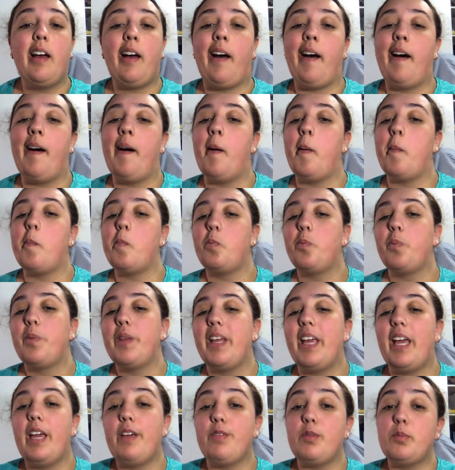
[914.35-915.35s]

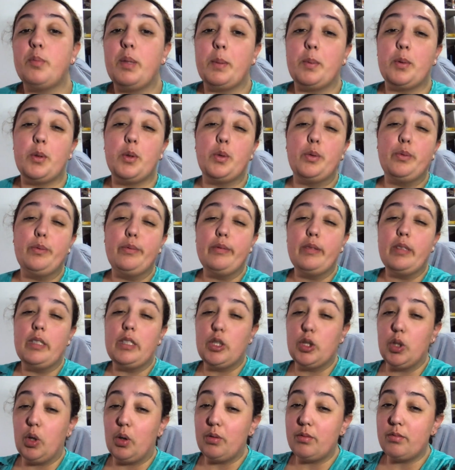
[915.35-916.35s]
Even people who are
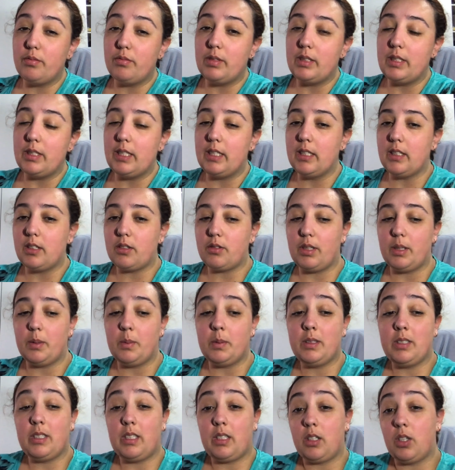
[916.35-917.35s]
not really that great
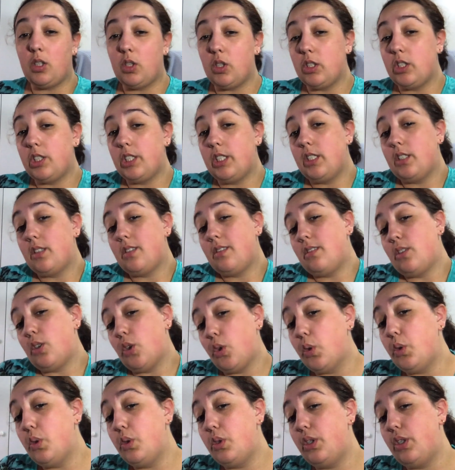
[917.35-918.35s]
with technology
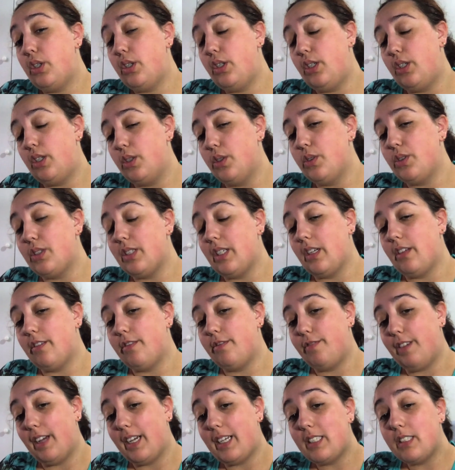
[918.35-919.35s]
could use it
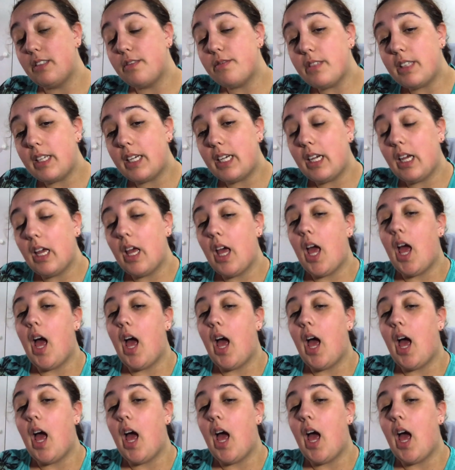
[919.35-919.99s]
effectively.